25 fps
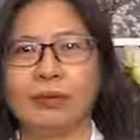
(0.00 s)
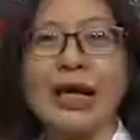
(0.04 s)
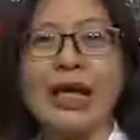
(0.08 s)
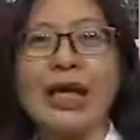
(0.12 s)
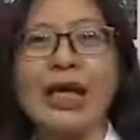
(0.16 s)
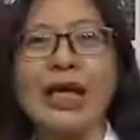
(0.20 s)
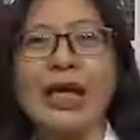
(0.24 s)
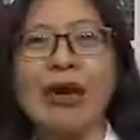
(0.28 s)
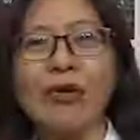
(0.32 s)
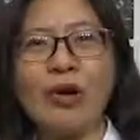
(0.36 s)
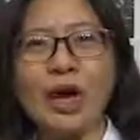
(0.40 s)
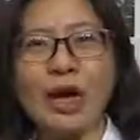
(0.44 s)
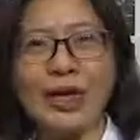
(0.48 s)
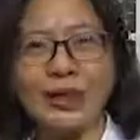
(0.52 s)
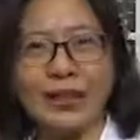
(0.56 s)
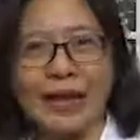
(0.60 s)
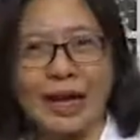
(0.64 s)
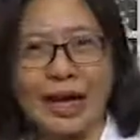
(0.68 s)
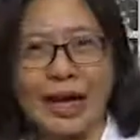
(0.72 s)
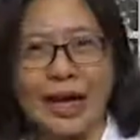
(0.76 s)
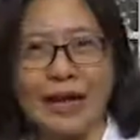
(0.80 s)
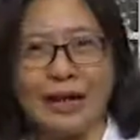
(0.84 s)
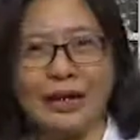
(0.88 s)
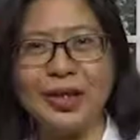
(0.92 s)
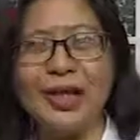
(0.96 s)
Here at the
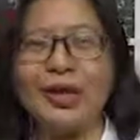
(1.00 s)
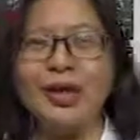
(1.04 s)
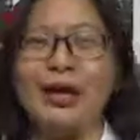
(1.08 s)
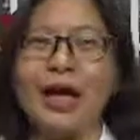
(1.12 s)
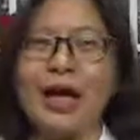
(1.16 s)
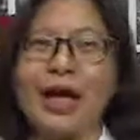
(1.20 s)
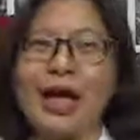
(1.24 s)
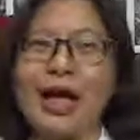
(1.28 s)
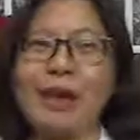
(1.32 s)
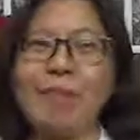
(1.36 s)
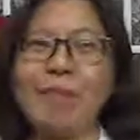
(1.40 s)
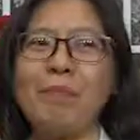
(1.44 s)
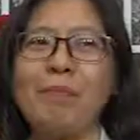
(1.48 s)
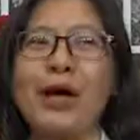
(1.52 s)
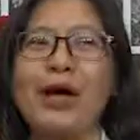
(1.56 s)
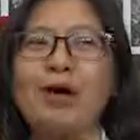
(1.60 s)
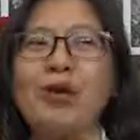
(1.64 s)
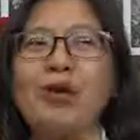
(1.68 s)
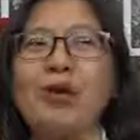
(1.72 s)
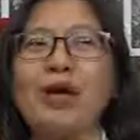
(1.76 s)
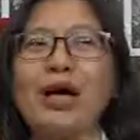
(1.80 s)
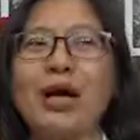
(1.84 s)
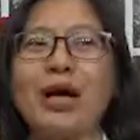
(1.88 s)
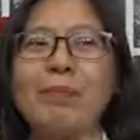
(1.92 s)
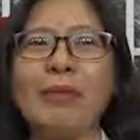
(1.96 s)
Healthy Life,
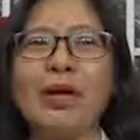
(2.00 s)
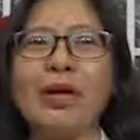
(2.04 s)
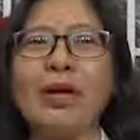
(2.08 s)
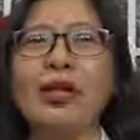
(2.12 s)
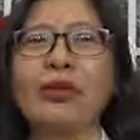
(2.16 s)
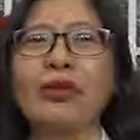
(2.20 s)
meron kaming